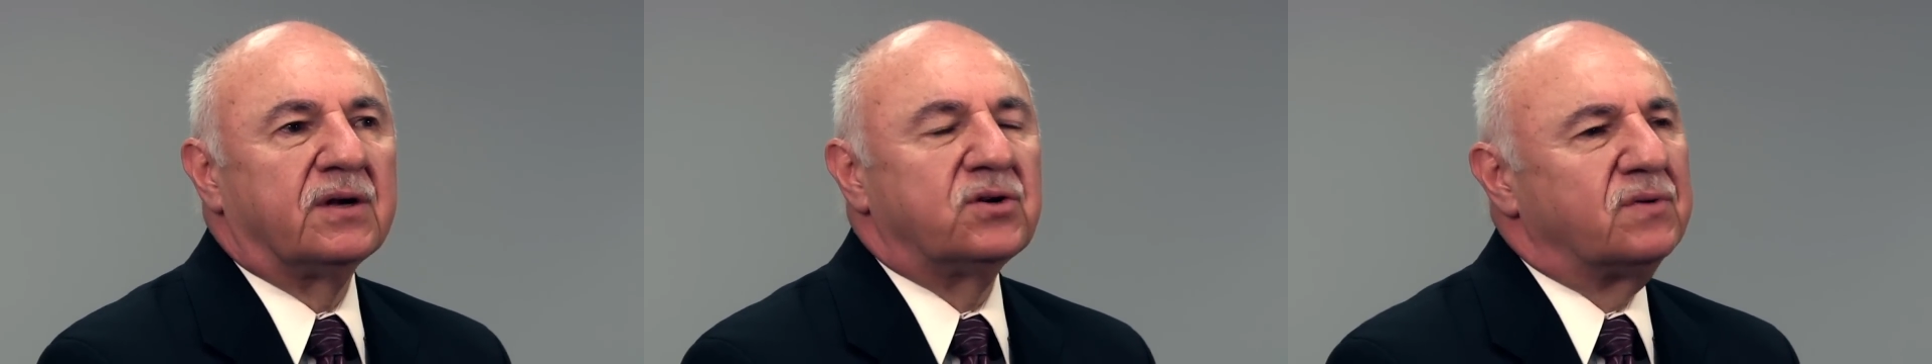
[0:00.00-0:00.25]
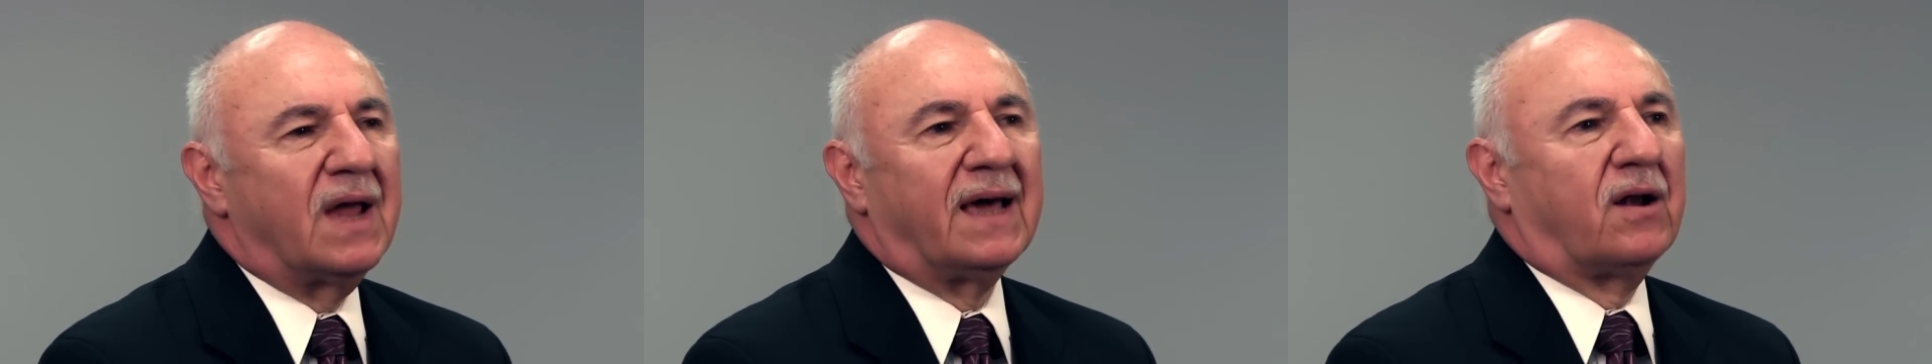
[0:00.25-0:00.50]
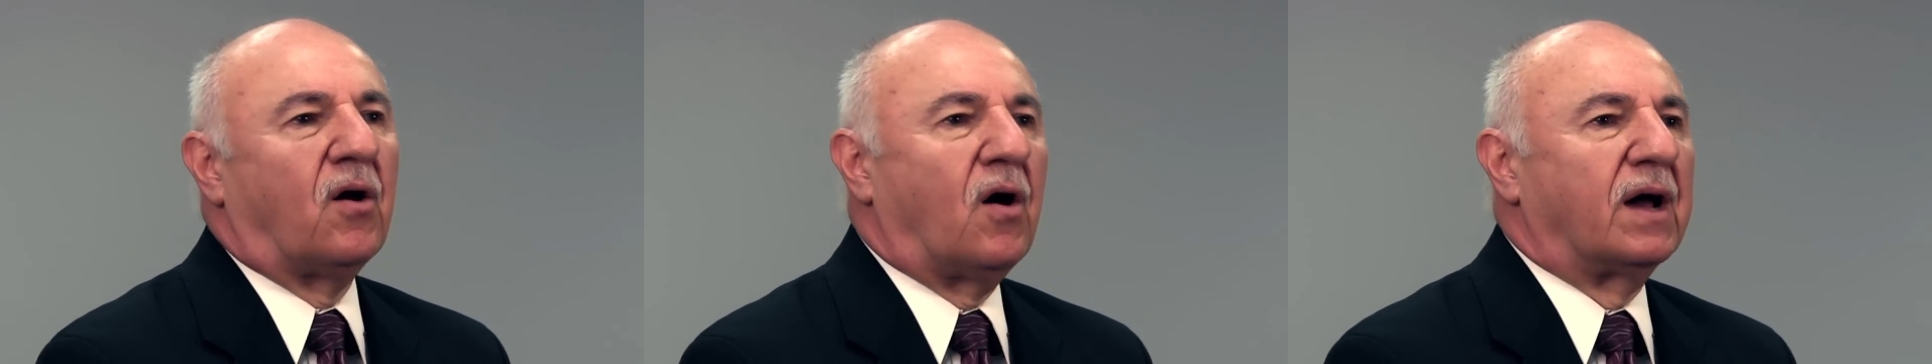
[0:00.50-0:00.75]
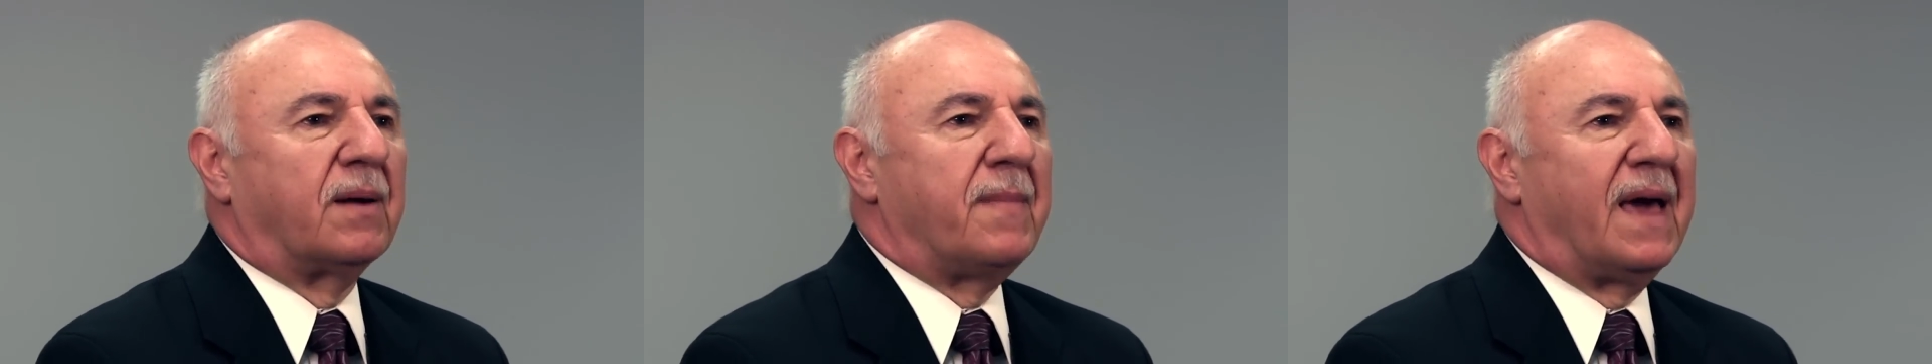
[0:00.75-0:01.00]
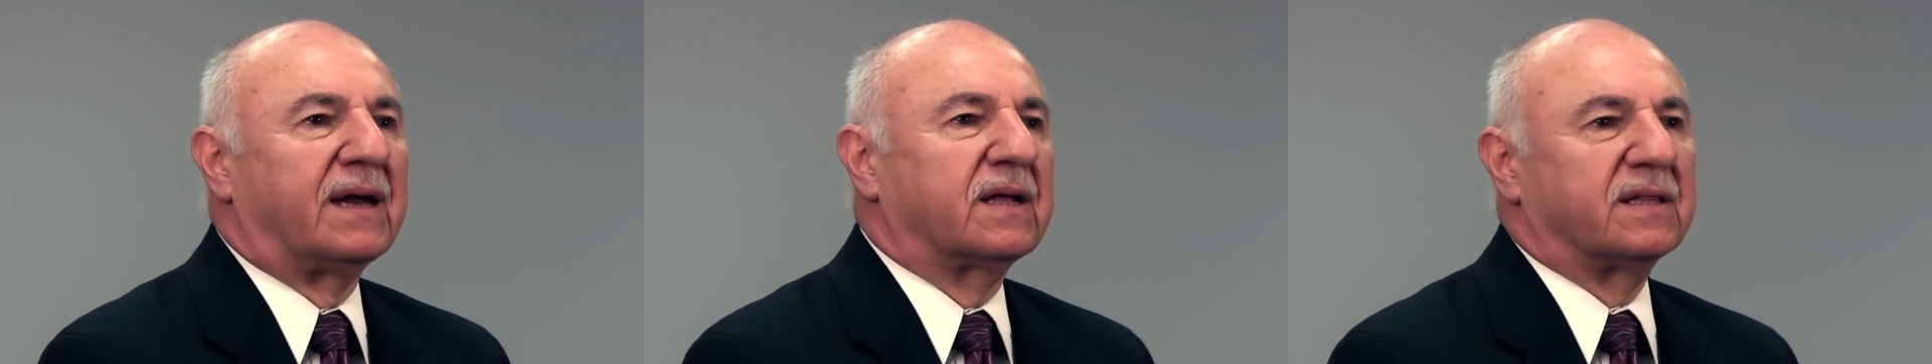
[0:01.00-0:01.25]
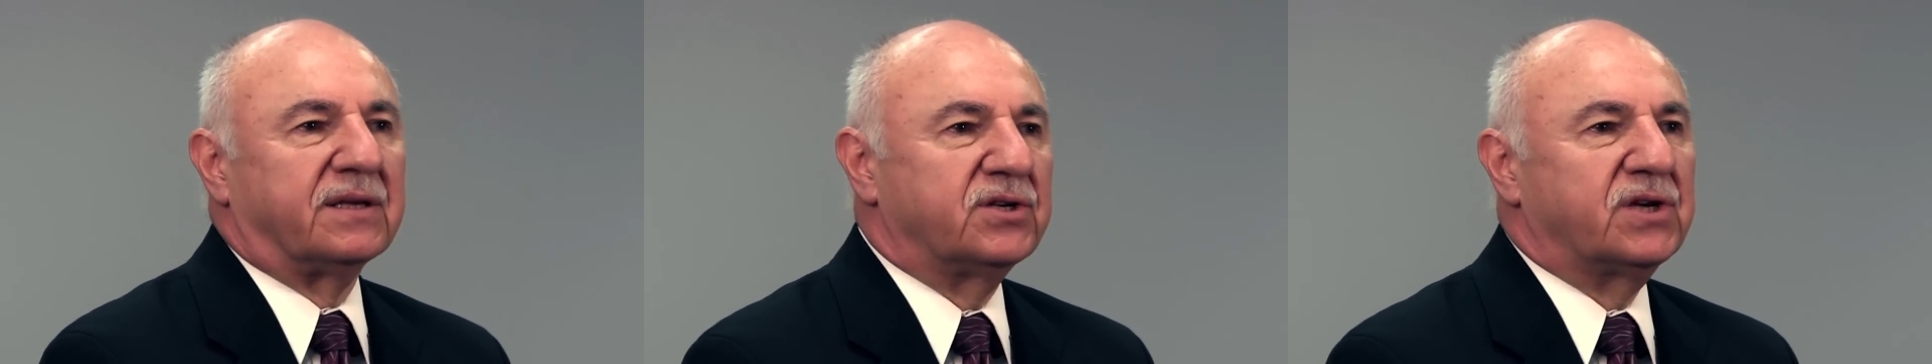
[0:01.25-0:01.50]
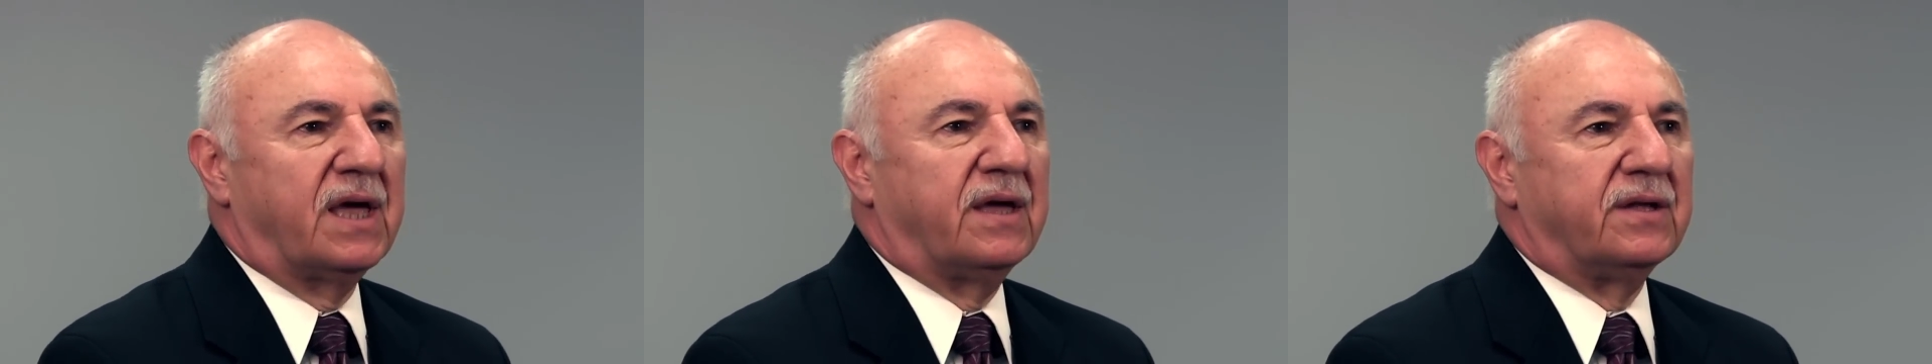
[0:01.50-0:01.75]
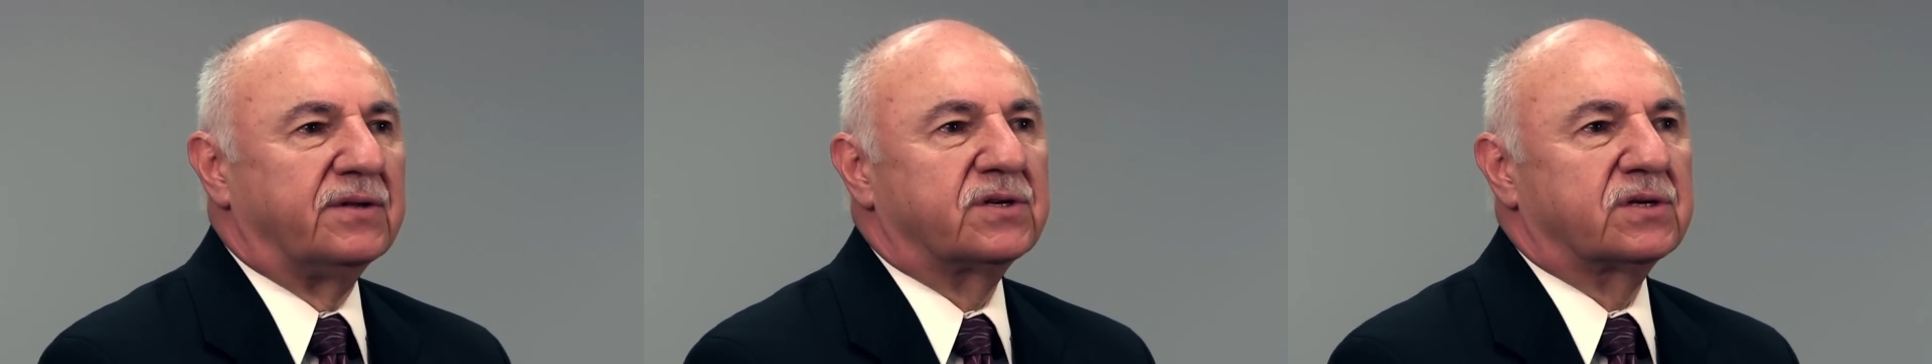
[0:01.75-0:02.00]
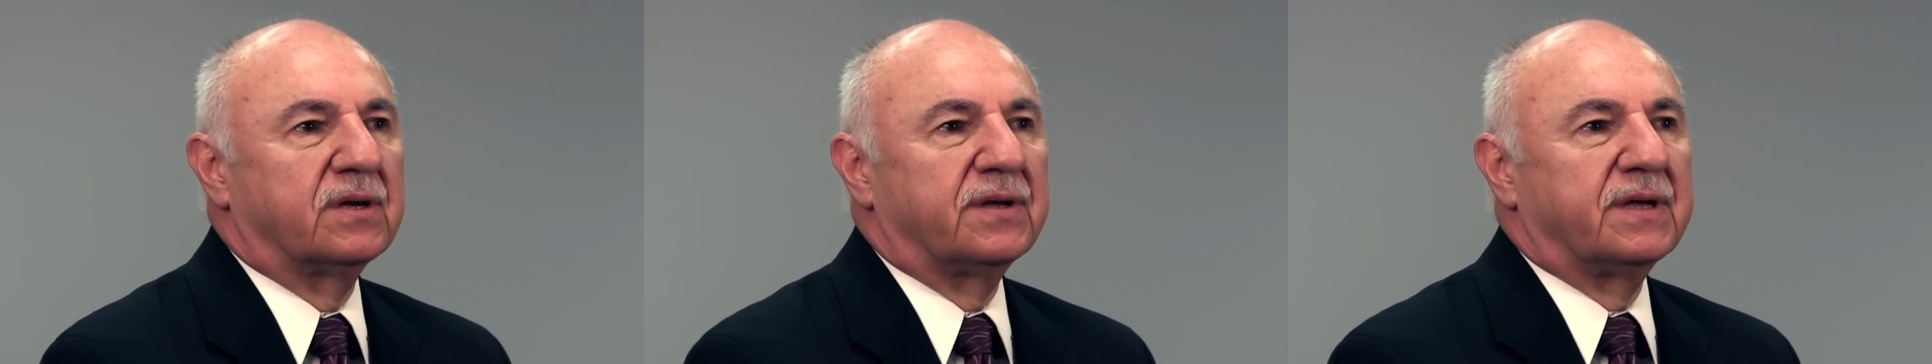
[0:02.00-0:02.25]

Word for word: do not automatically change,